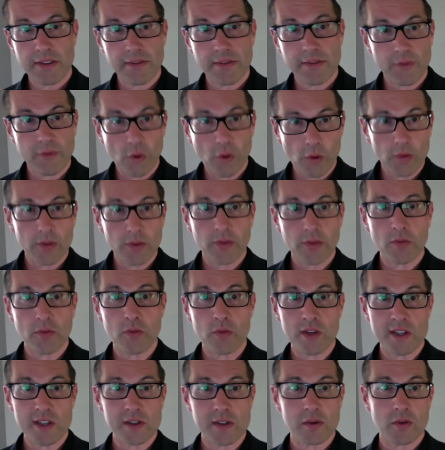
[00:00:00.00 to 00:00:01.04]
fourth
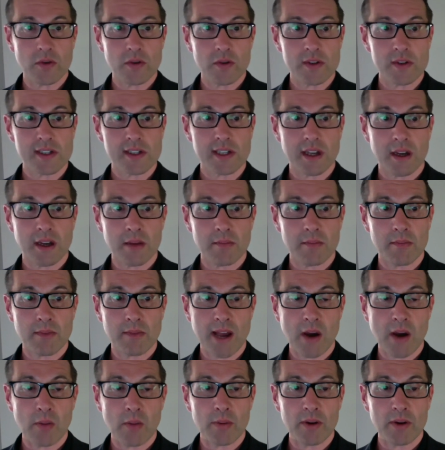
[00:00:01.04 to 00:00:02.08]
resource
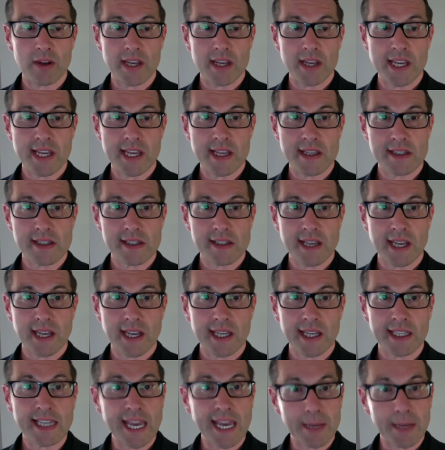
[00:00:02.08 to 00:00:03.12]
output is a
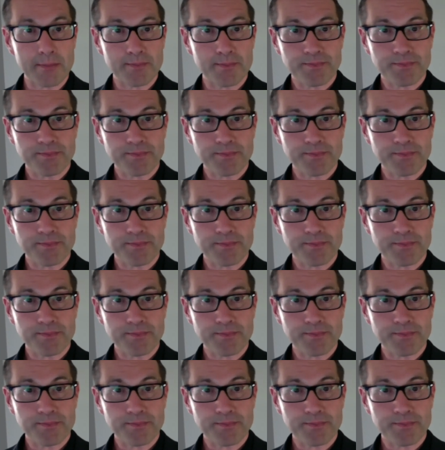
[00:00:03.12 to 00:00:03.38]
game.